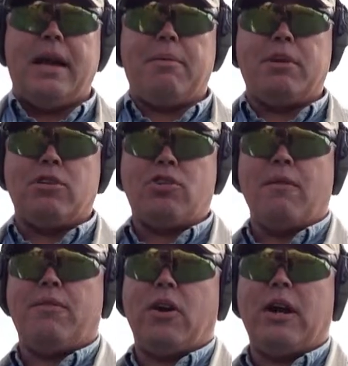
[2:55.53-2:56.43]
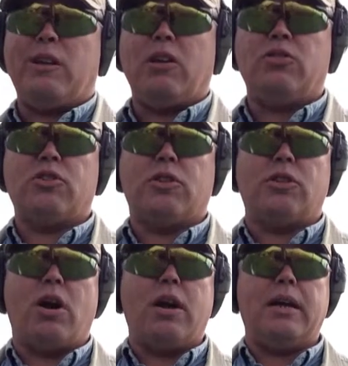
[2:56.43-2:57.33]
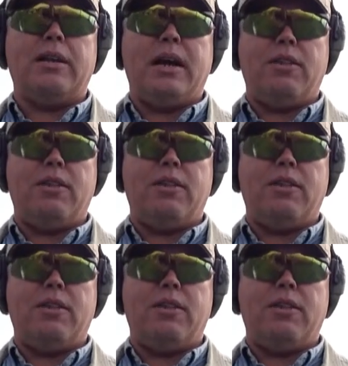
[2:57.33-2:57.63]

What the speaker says: I'm going to start very close to the target,